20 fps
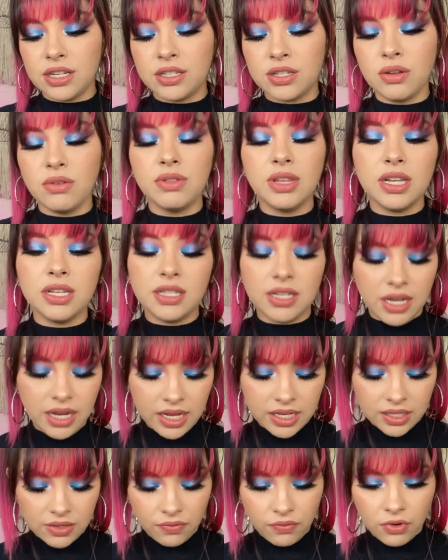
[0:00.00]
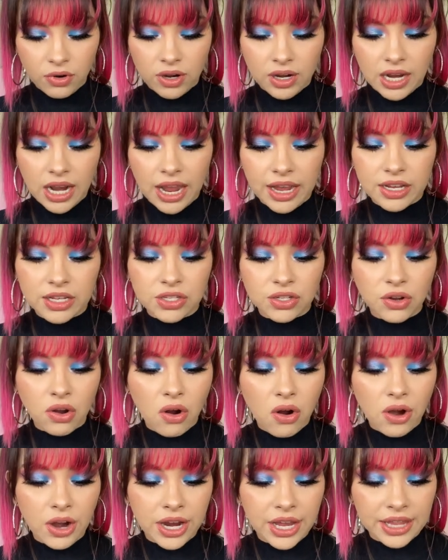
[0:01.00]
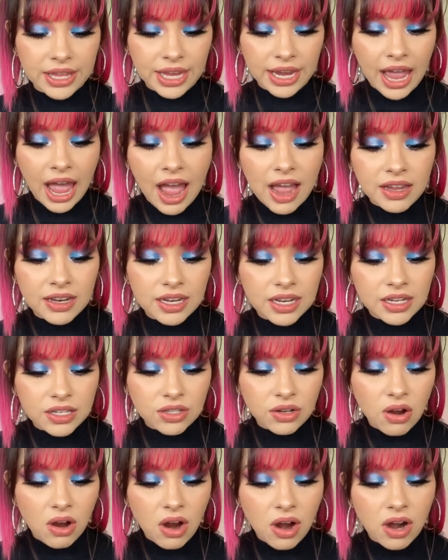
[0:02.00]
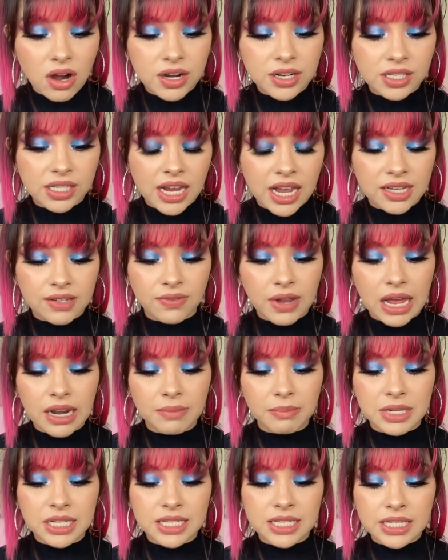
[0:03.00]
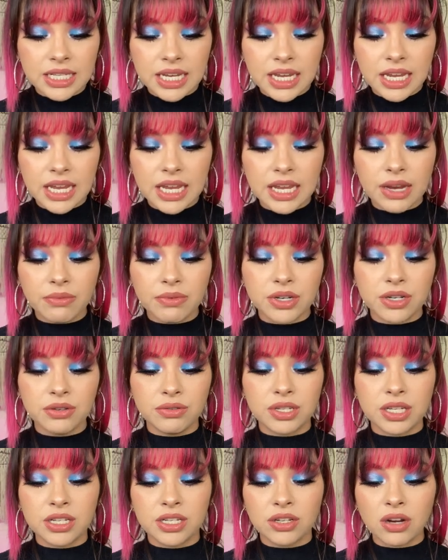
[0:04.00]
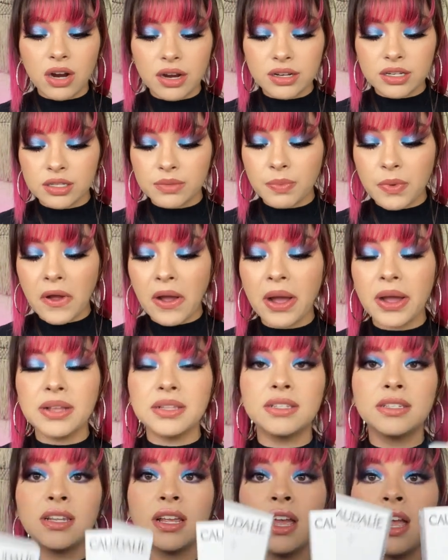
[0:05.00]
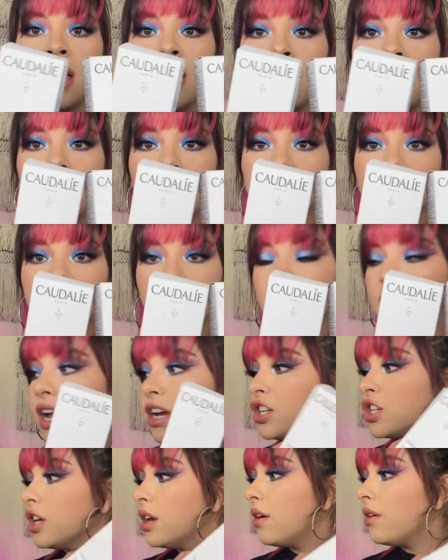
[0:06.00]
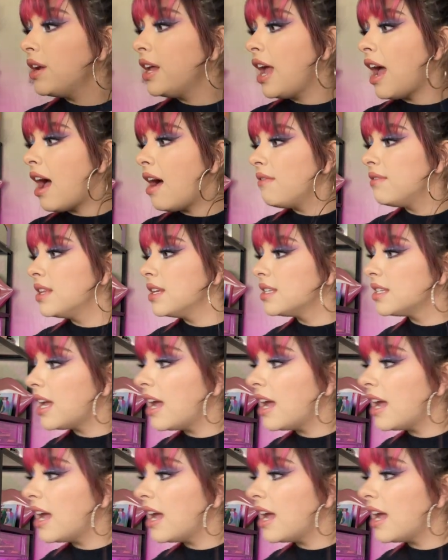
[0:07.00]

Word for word: So this is for like scarring, like acne scars. It has vitamin C, it reduces dark spots. And so I actually already have this.